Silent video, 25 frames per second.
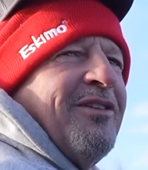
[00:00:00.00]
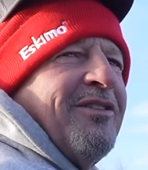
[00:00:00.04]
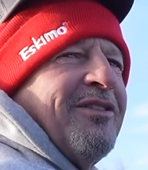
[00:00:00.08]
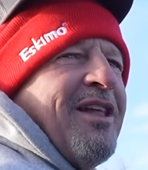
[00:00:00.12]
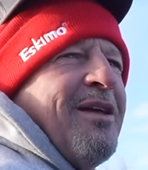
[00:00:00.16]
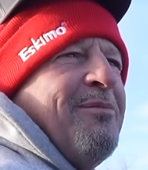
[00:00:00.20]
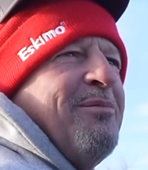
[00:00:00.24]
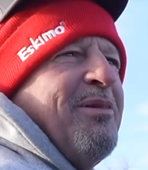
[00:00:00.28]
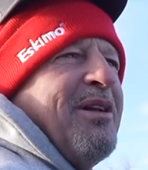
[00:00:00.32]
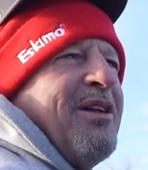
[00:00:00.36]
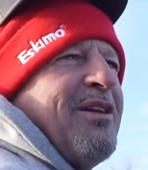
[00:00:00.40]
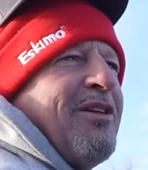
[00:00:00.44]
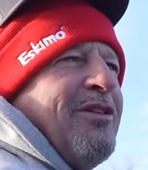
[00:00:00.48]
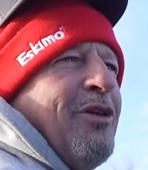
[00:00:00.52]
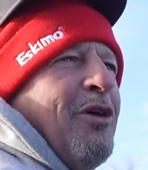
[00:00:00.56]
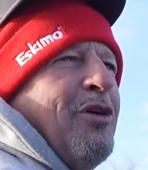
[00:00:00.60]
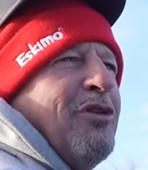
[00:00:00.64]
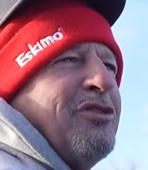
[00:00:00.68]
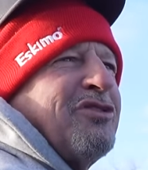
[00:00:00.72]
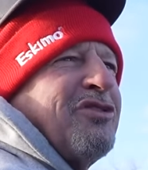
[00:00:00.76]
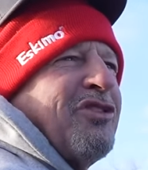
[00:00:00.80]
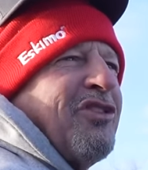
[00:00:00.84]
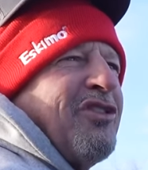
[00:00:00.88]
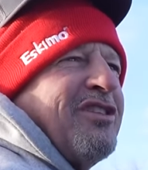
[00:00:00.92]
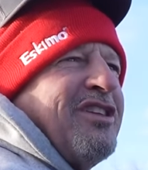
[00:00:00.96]
They've been
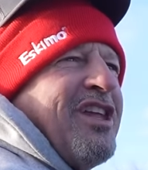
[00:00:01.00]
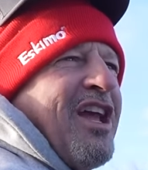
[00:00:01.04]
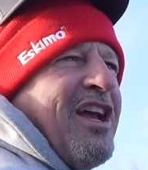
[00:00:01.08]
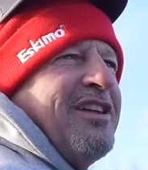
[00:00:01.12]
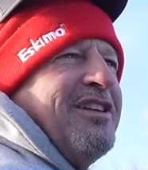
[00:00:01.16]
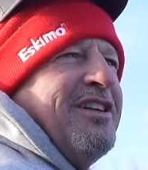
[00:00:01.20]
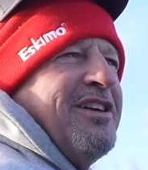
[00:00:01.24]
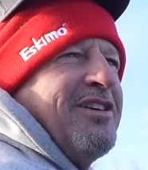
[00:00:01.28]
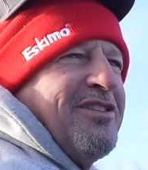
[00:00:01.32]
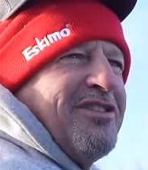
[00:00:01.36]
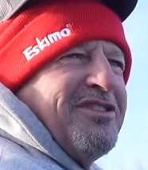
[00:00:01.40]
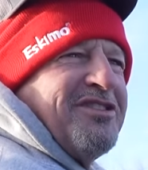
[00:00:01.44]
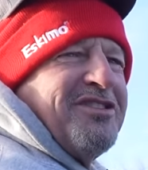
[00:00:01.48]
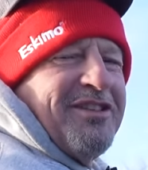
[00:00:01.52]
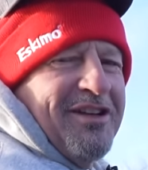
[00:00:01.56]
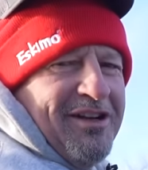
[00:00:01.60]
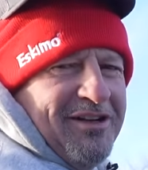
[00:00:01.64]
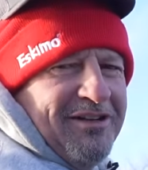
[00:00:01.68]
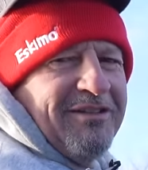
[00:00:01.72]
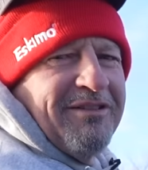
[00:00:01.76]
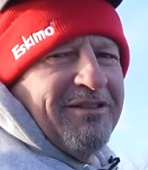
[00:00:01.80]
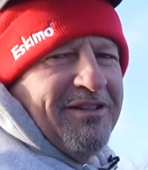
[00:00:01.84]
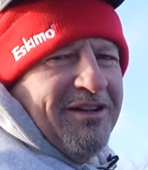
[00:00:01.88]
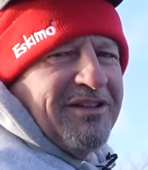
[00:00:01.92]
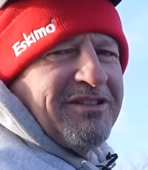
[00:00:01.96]
closed for 10 years.
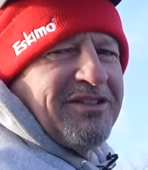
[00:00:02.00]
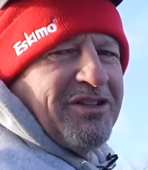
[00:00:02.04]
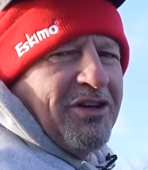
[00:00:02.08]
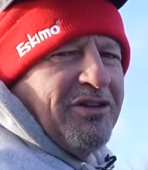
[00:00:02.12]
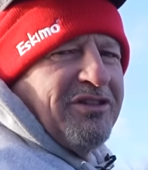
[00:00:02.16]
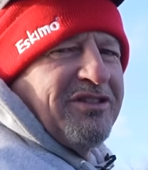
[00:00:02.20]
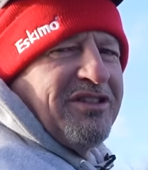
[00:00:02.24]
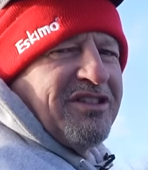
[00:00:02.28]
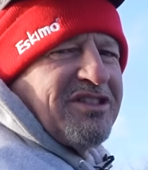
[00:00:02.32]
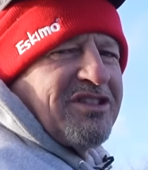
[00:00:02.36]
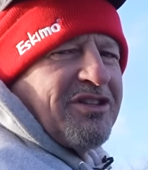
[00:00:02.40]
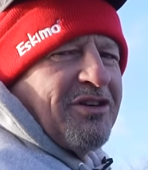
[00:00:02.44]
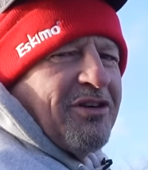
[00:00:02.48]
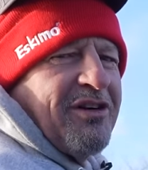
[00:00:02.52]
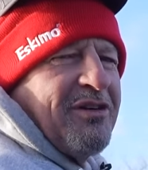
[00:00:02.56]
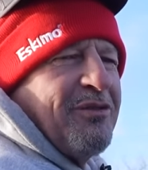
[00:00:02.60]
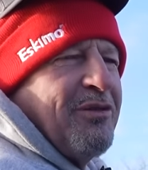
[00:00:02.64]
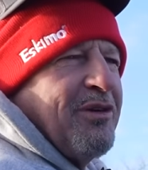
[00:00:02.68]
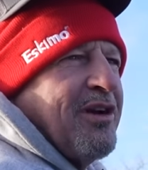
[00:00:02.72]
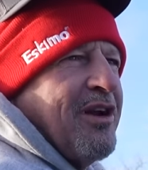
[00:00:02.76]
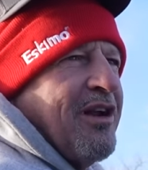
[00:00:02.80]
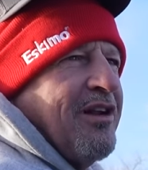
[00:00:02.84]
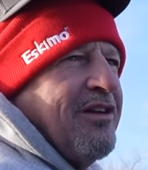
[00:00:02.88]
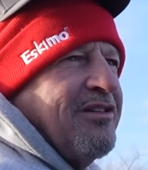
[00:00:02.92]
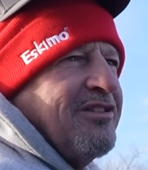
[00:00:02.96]
Told this story
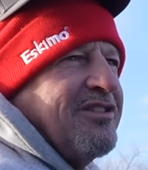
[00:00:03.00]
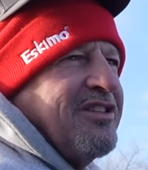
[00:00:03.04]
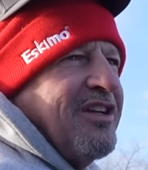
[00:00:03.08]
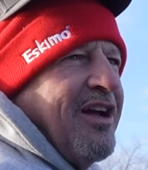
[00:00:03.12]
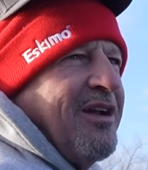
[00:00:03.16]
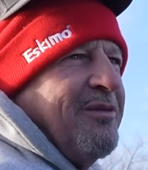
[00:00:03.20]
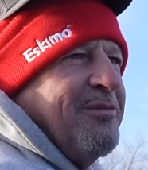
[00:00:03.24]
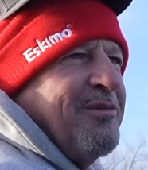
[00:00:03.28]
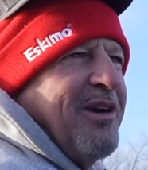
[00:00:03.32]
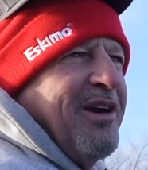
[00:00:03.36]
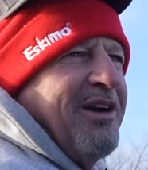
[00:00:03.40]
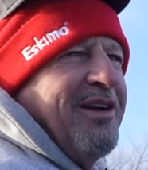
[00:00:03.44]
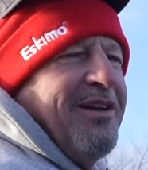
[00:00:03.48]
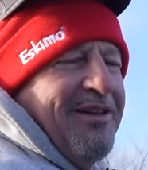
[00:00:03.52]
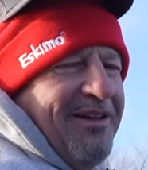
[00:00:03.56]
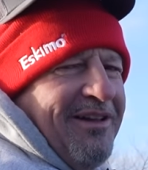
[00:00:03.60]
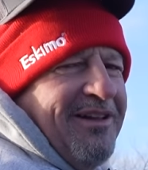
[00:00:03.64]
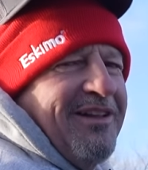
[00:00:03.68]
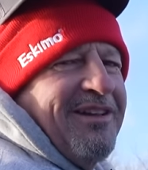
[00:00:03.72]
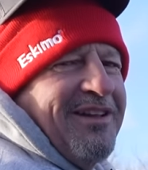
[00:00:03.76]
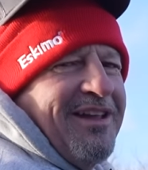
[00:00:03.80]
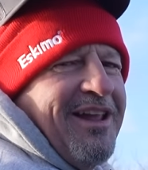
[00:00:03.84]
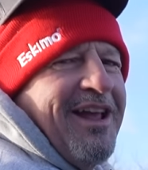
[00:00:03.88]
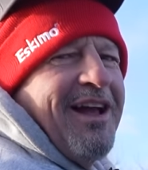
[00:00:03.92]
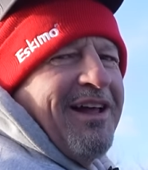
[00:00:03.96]
one other time, right?
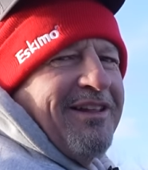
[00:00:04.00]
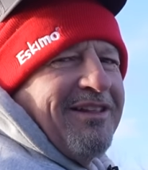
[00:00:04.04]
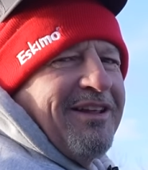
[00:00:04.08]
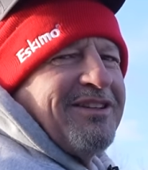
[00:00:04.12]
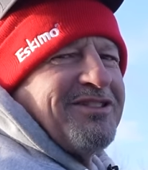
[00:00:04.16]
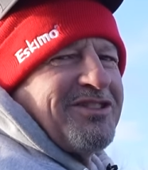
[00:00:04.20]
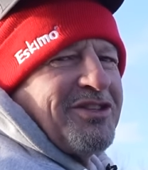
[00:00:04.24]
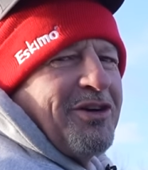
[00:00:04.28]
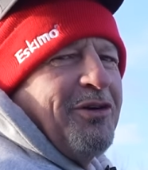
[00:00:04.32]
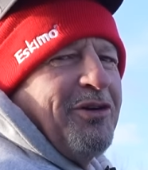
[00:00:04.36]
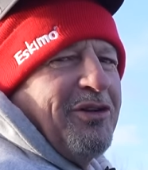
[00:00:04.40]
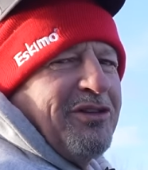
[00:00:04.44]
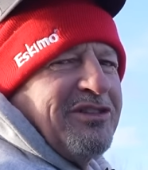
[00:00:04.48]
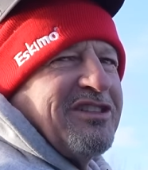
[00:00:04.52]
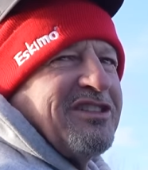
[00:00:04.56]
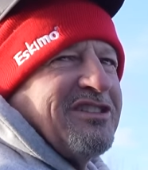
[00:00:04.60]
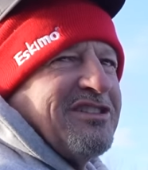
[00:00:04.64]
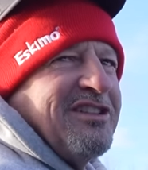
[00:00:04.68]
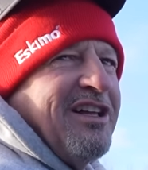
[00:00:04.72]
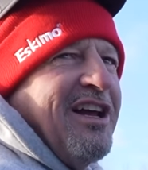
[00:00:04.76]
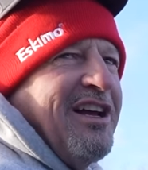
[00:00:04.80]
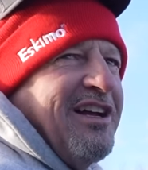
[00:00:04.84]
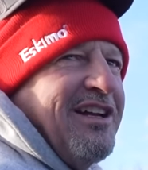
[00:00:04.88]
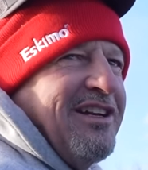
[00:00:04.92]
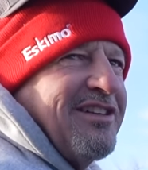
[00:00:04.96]
Yeah, that's how old this
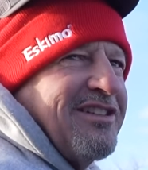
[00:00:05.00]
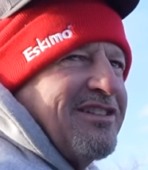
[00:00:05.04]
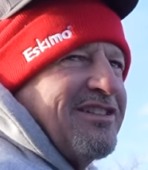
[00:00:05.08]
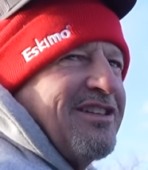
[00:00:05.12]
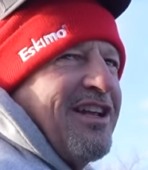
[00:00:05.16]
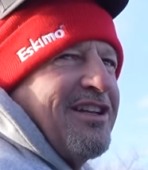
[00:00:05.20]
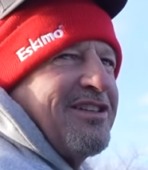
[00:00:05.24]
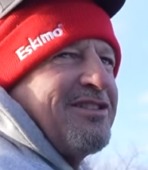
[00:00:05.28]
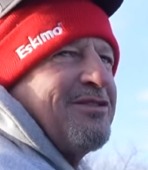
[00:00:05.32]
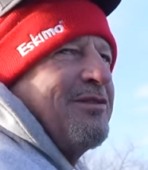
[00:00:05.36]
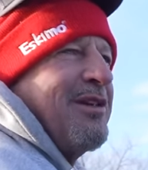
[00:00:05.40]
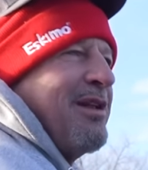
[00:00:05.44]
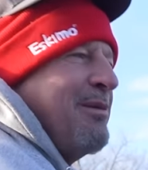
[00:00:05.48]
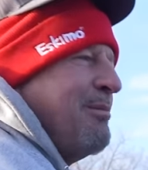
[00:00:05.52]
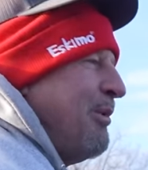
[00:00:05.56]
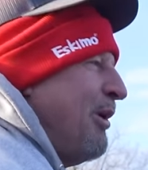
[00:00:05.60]
line is. That's when he